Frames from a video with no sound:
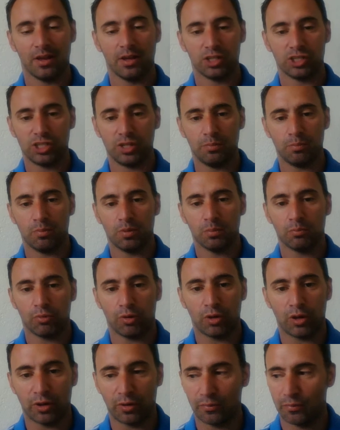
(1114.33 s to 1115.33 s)
she
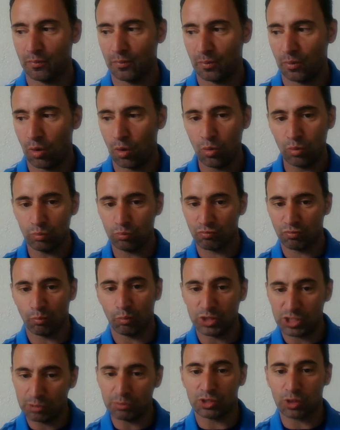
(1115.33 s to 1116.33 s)
broke her own
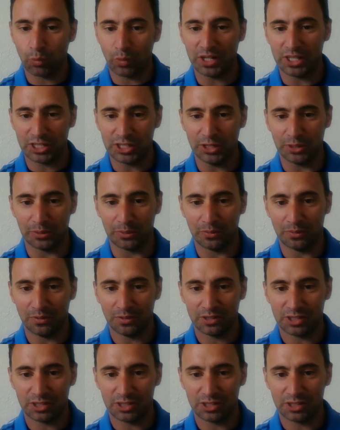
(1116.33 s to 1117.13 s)
when she was 22.